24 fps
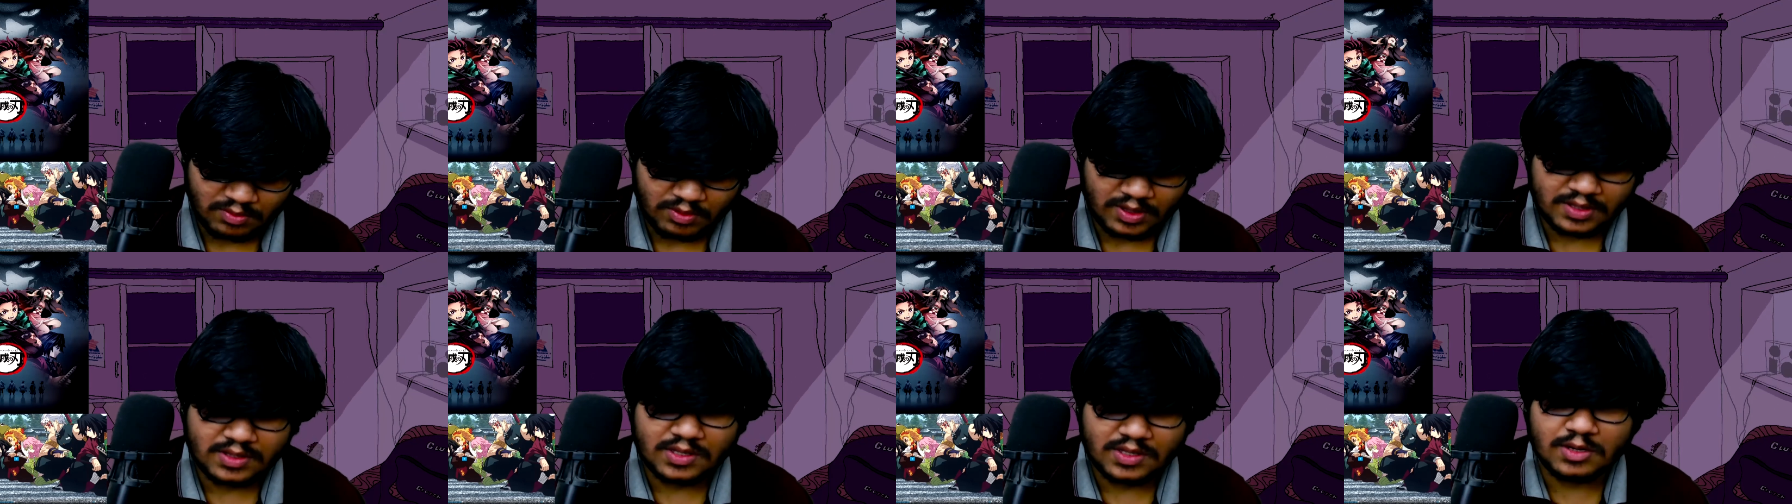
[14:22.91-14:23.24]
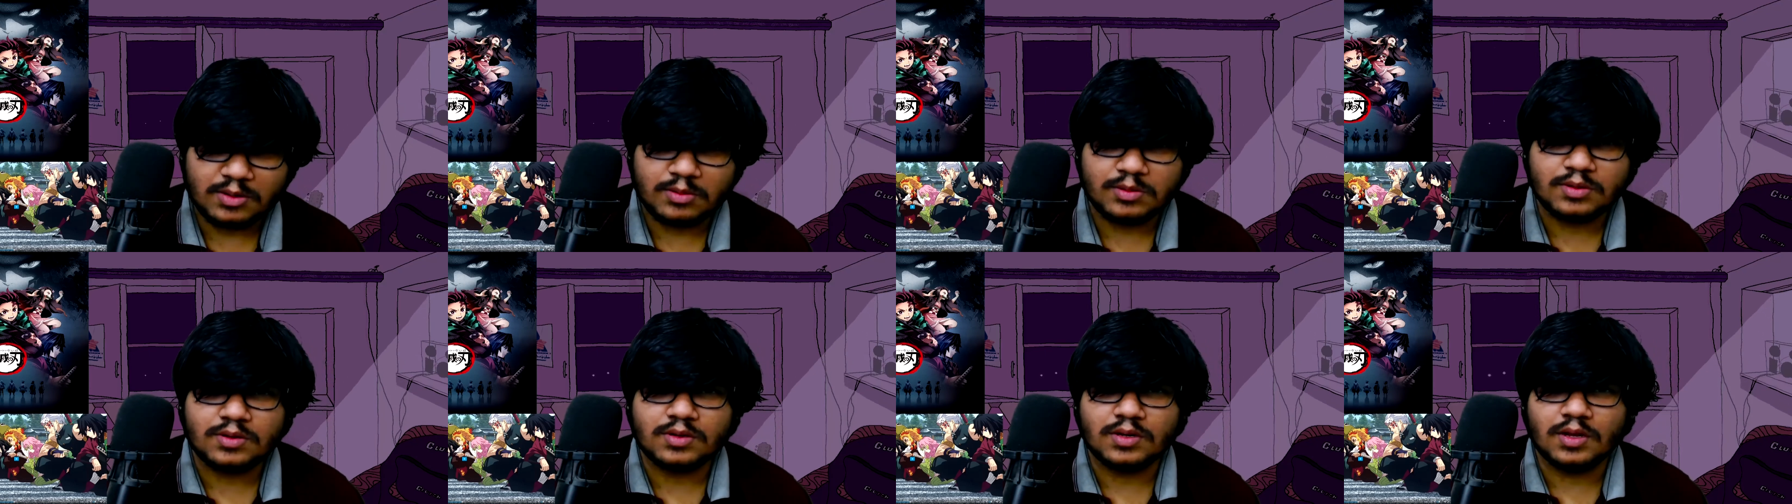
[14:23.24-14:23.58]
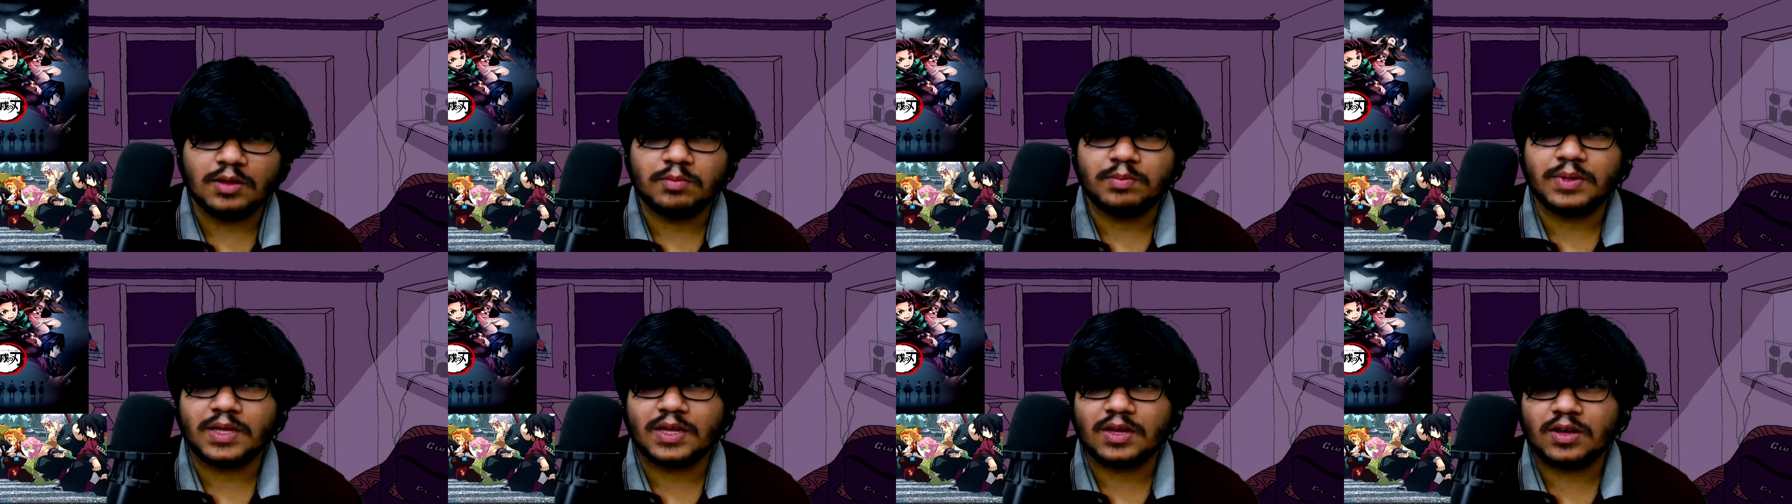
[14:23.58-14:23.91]
Was it
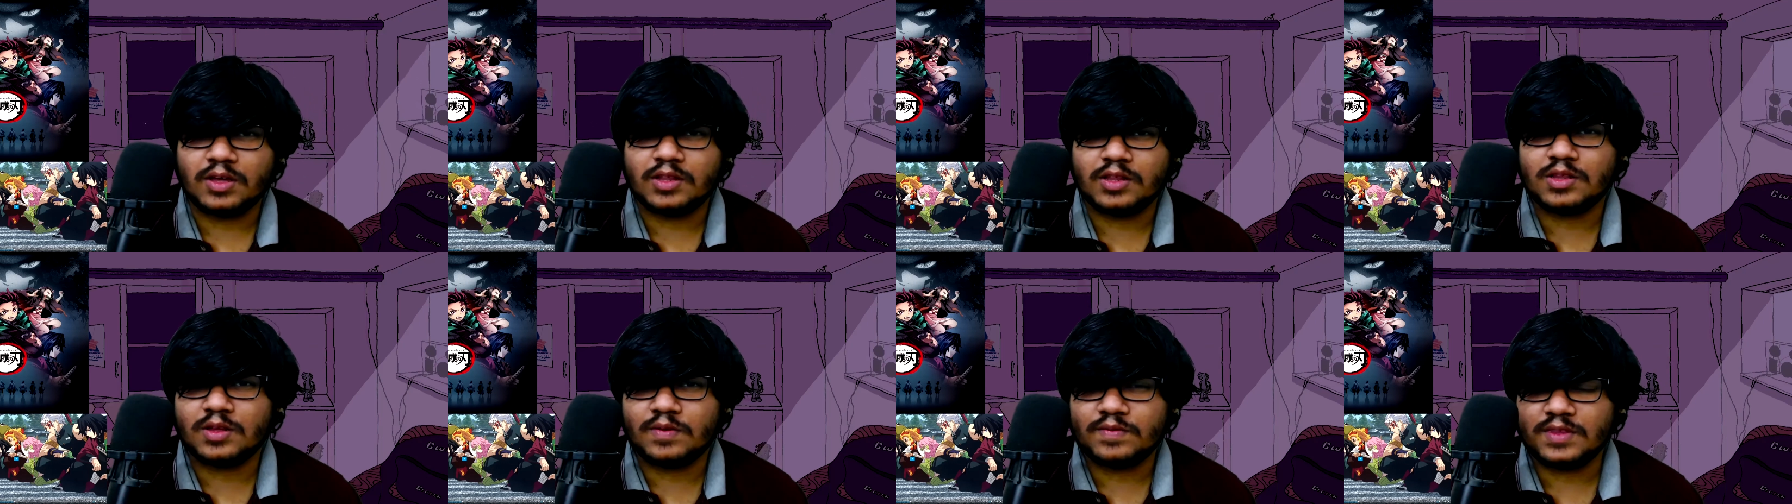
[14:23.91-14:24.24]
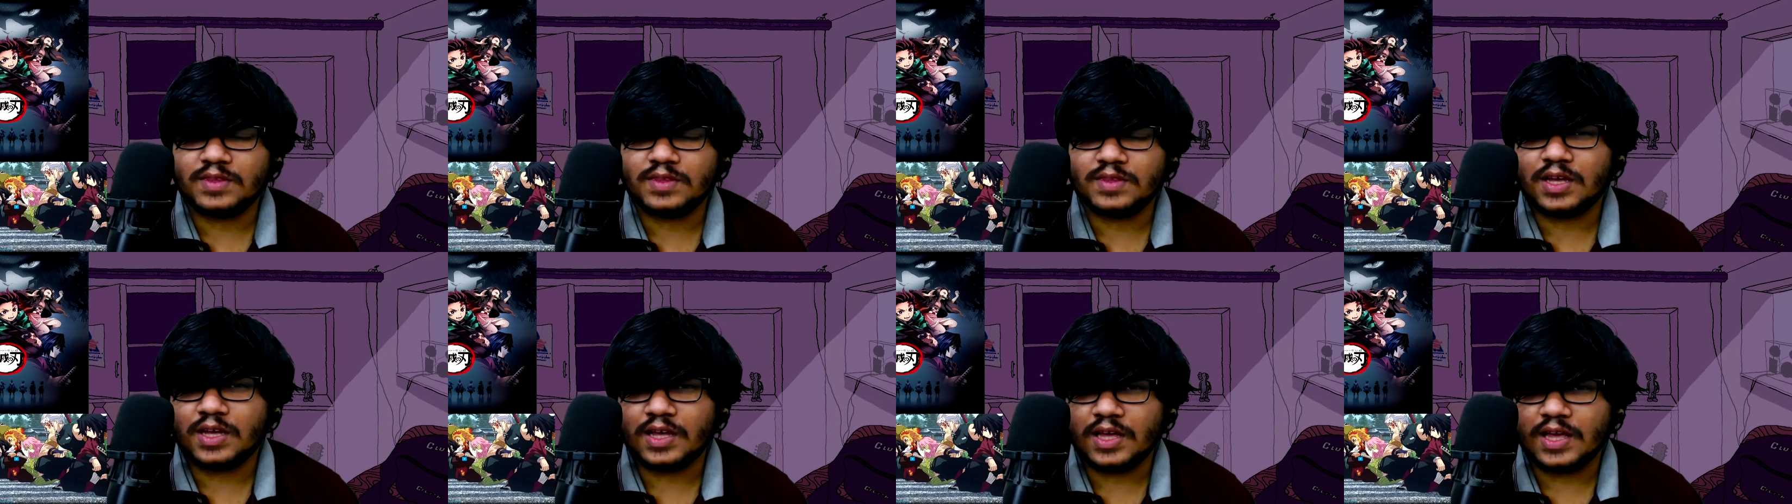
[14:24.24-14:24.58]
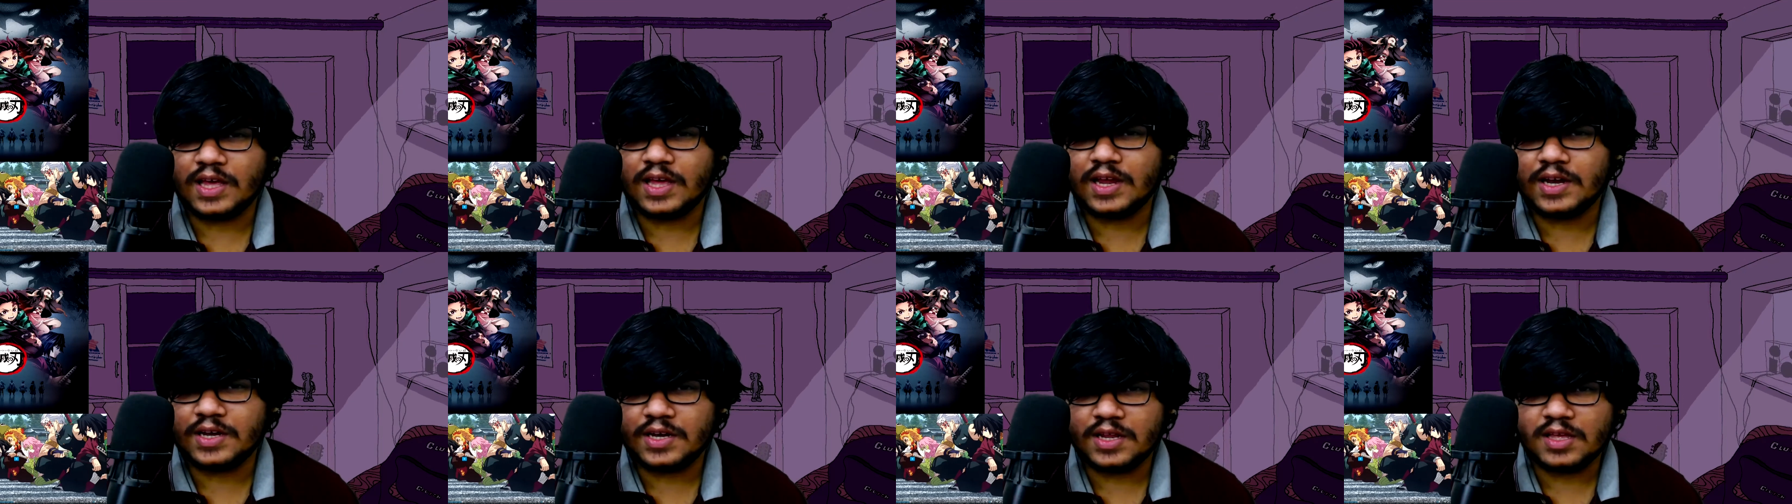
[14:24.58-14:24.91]
because of the
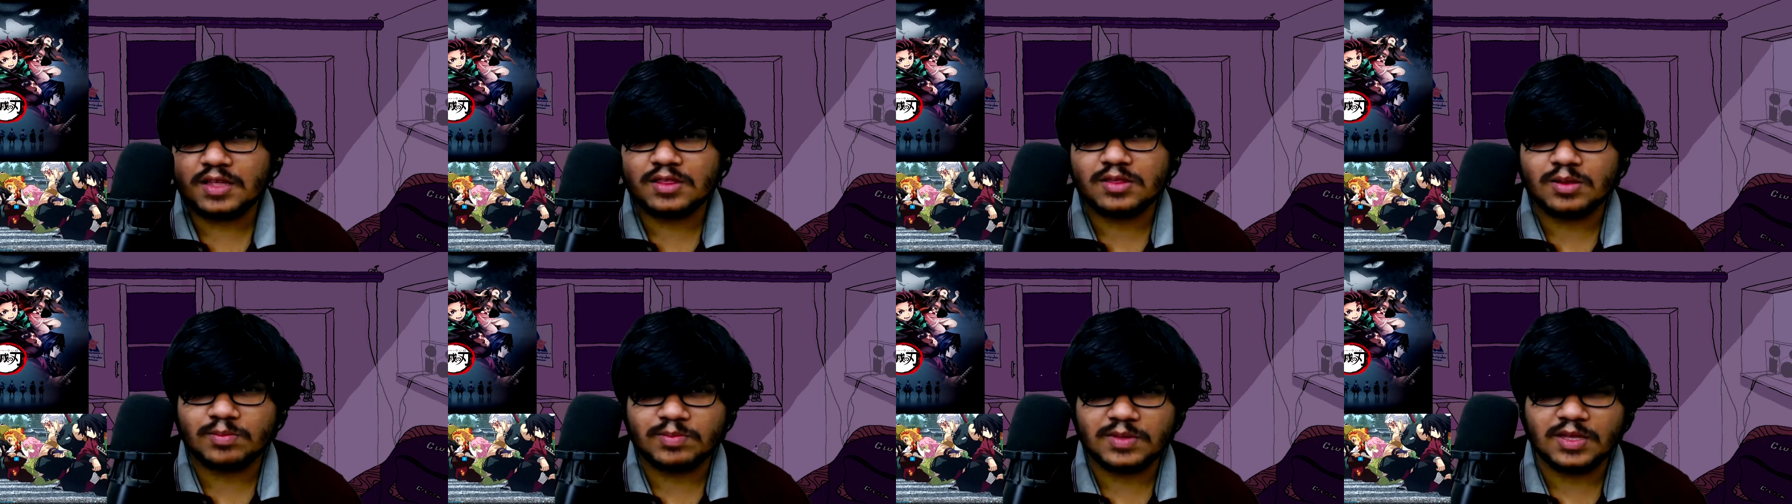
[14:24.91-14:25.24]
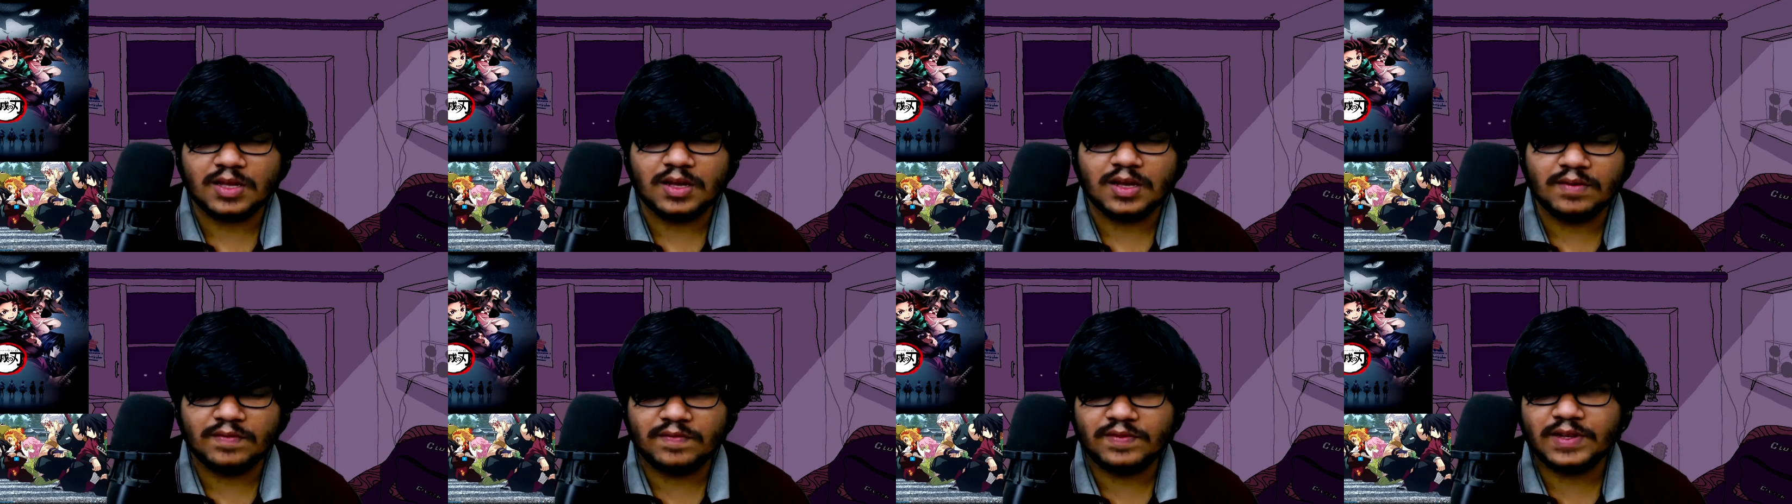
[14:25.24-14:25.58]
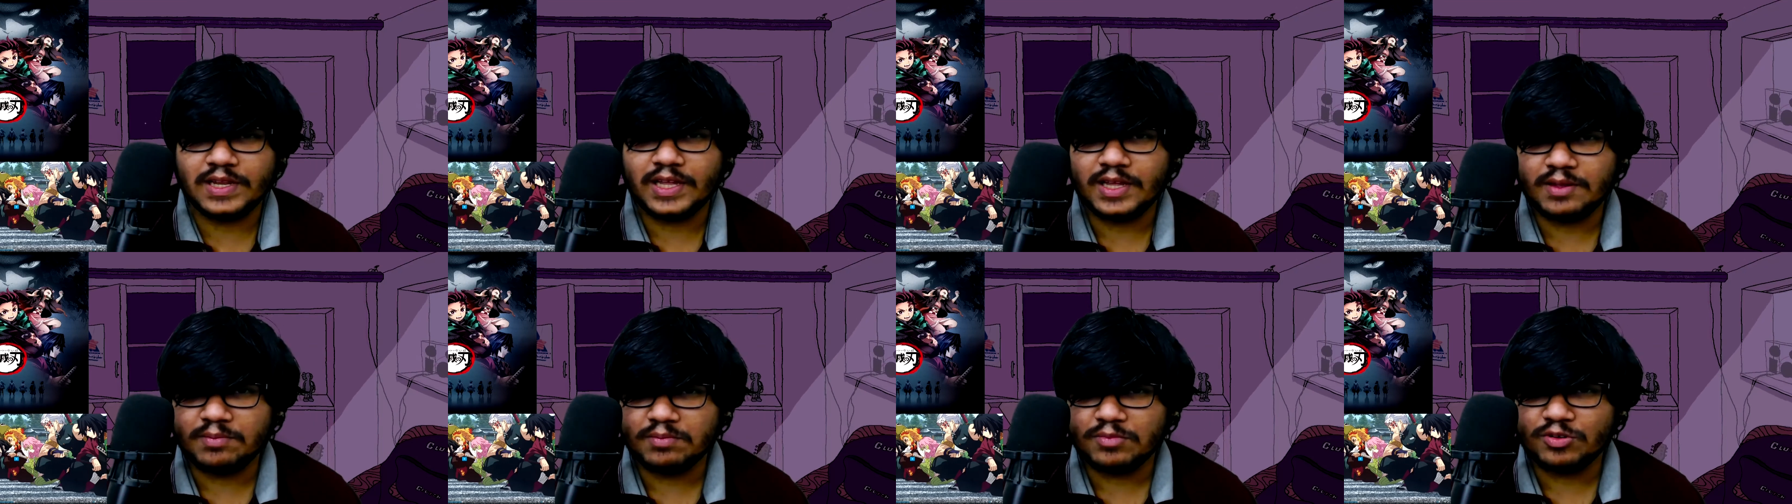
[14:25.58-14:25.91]
heritage of the
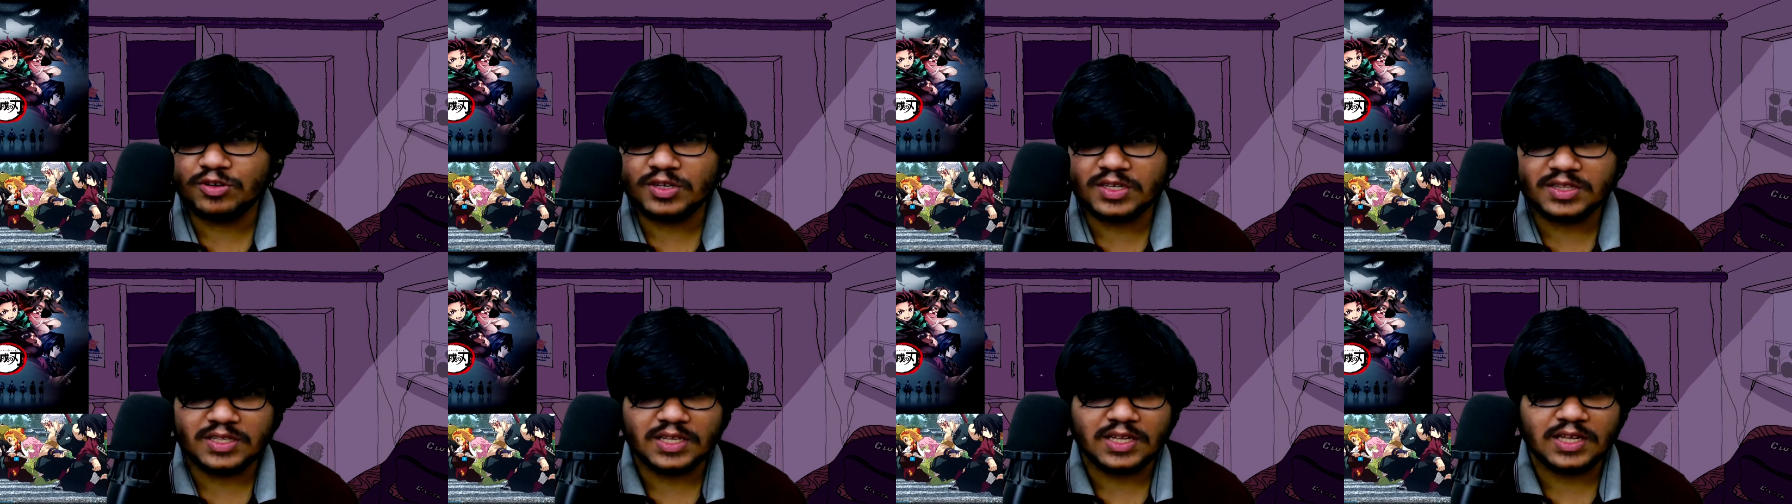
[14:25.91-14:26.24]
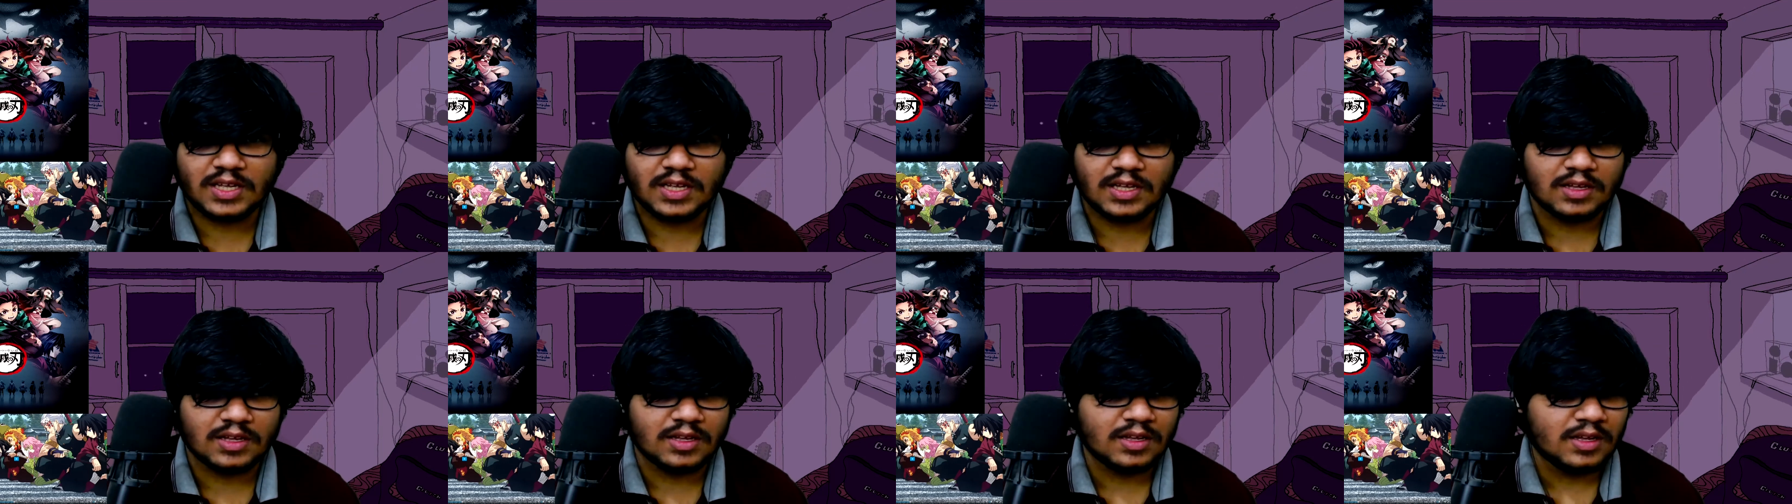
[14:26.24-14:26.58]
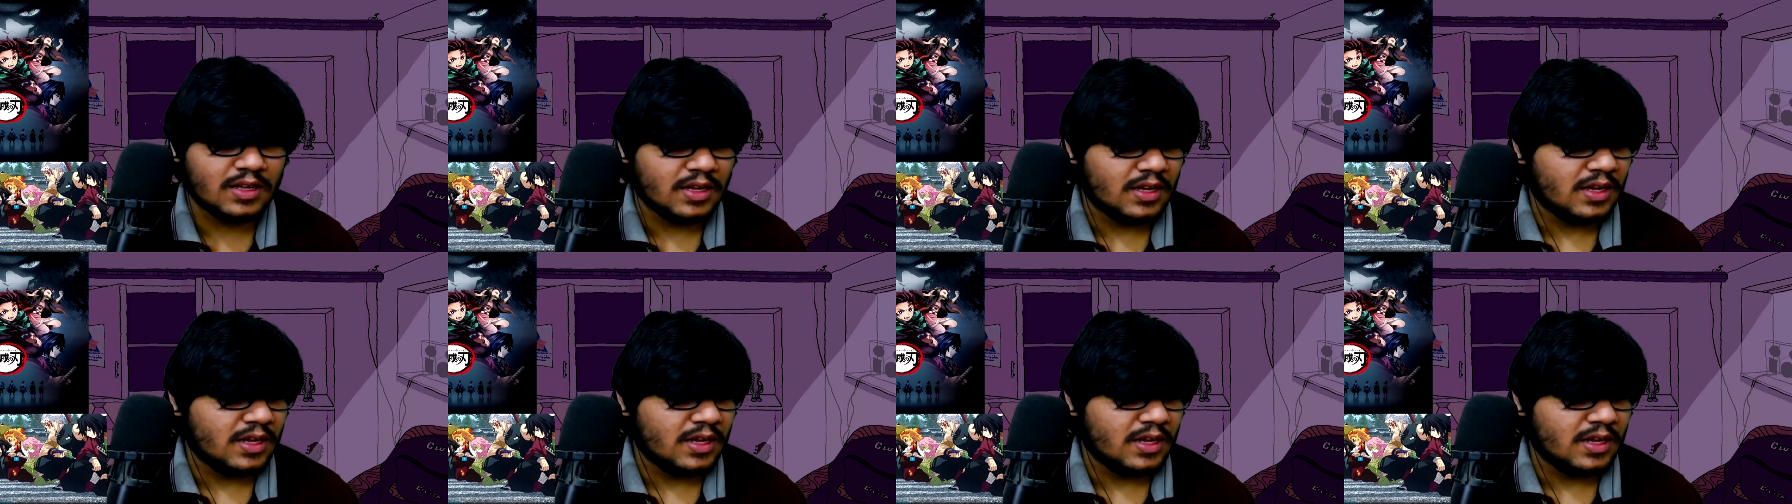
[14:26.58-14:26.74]
flame breathing,